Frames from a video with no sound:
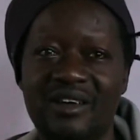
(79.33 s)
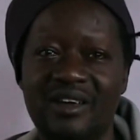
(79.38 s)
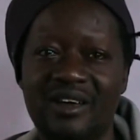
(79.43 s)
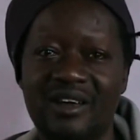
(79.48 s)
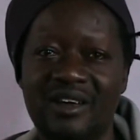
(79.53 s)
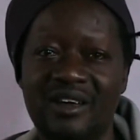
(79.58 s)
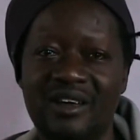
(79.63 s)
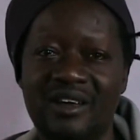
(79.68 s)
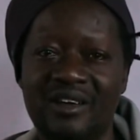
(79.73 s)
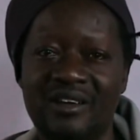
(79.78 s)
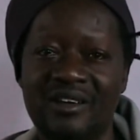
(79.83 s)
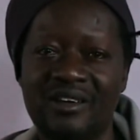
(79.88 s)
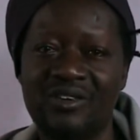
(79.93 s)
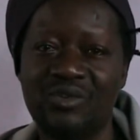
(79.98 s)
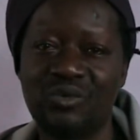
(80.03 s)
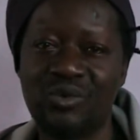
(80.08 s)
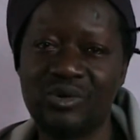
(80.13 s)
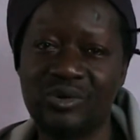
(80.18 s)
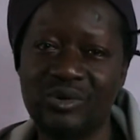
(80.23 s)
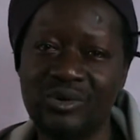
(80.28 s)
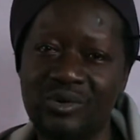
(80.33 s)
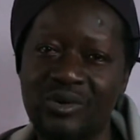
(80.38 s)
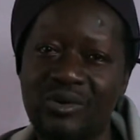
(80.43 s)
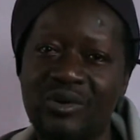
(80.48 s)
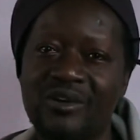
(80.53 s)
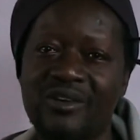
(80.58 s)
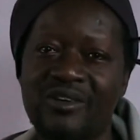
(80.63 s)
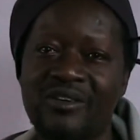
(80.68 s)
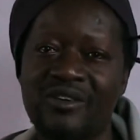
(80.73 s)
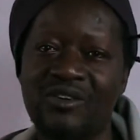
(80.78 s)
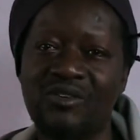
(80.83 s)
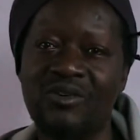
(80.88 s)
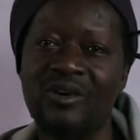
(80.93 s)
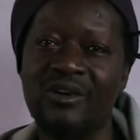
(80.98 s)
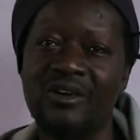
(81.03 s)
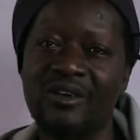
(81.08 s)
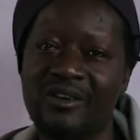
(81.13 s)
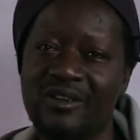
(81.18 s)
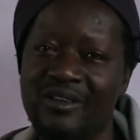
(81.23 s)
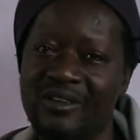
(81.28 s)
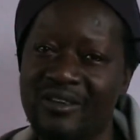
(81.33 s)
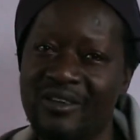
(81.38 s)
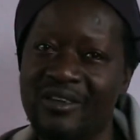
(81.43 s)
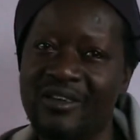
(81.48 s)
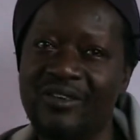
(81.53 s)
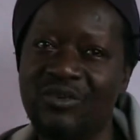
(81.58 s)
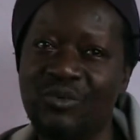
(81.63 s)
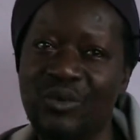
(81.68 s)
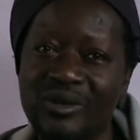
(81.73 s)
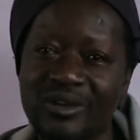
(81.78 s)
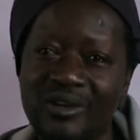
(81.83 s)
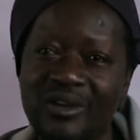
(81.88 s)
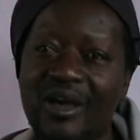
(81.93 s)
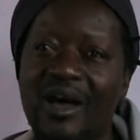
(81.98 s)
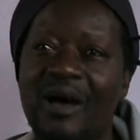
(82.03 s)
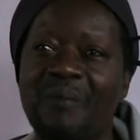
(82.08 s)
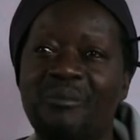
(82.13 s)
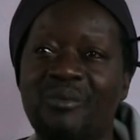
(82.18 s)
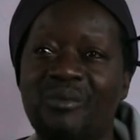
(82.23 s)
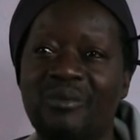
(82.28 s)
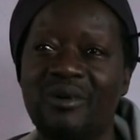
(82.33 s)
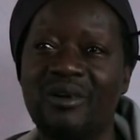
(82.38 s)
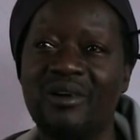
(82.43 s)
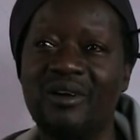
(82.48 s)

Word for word: And is what all is, is what I'm, uh,